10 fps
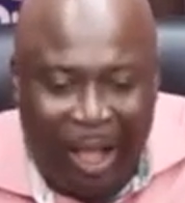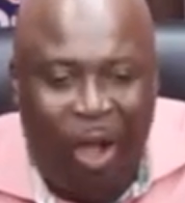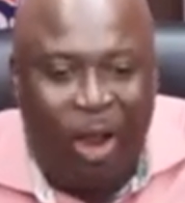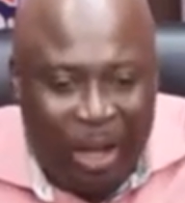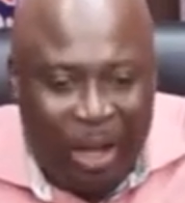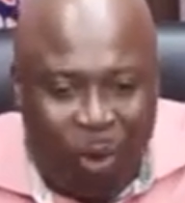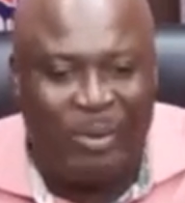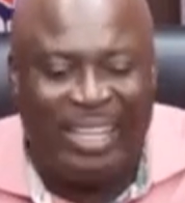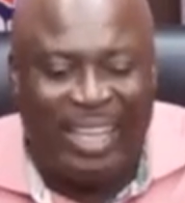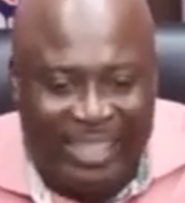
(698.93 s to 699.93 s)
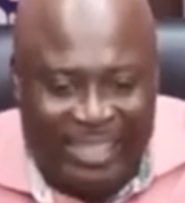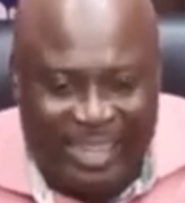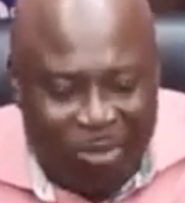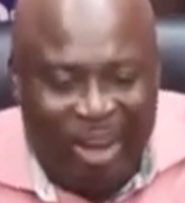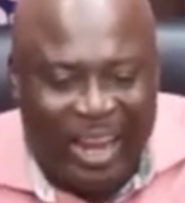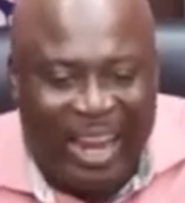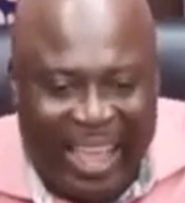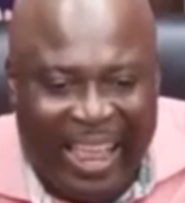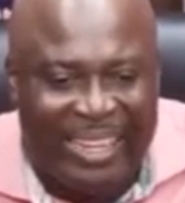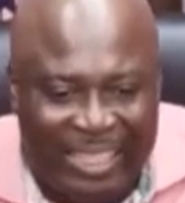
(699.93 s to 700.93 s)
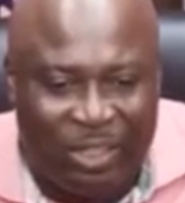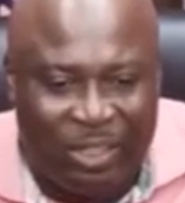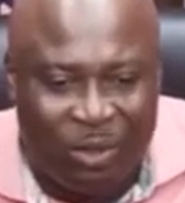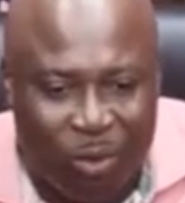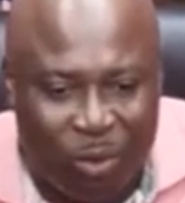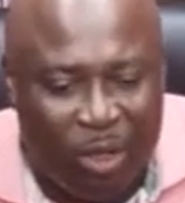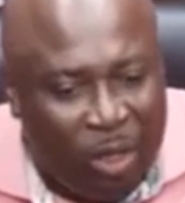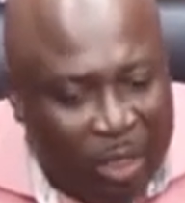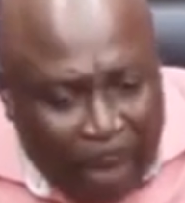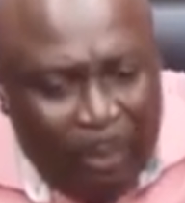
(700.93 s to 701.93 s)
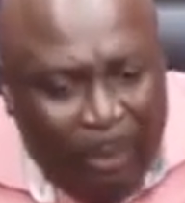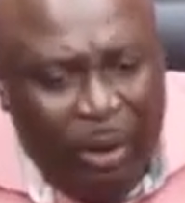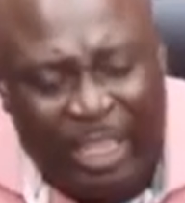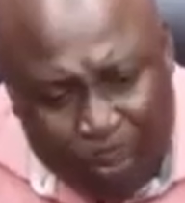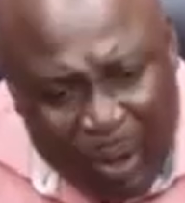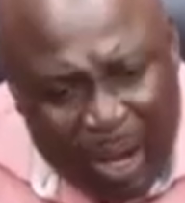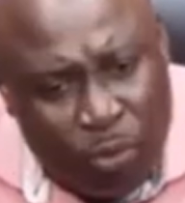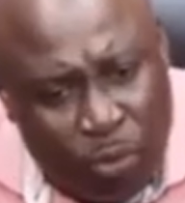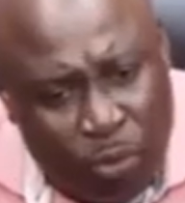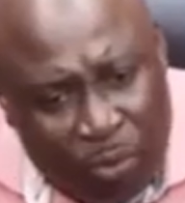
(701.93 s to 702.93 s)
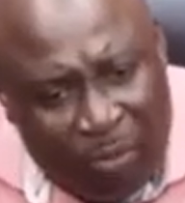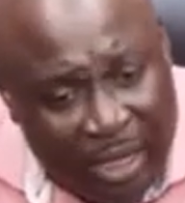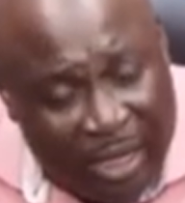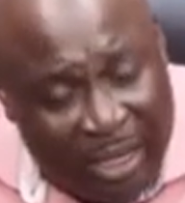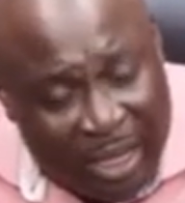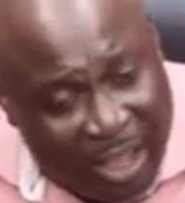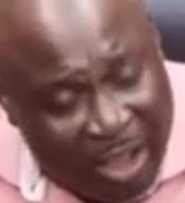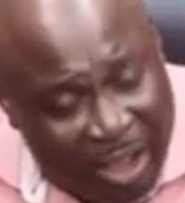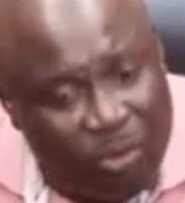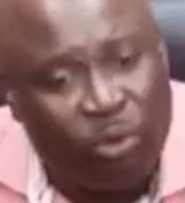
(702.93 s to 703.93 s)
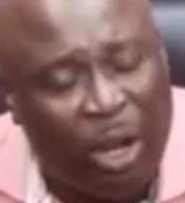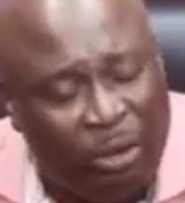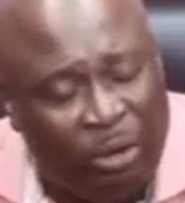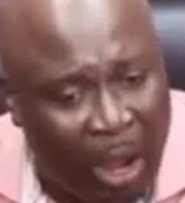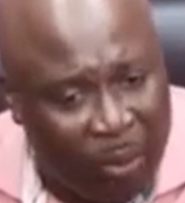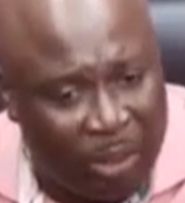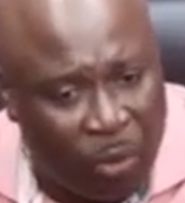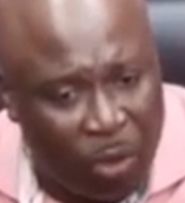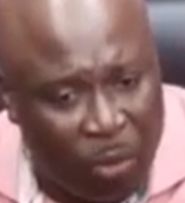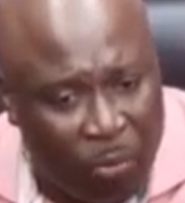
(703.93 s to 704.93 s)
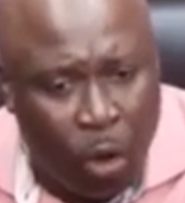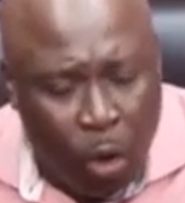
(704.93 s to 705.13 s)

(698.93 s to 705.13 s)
or your communicator for the NDC coming to explain 24 hours economy.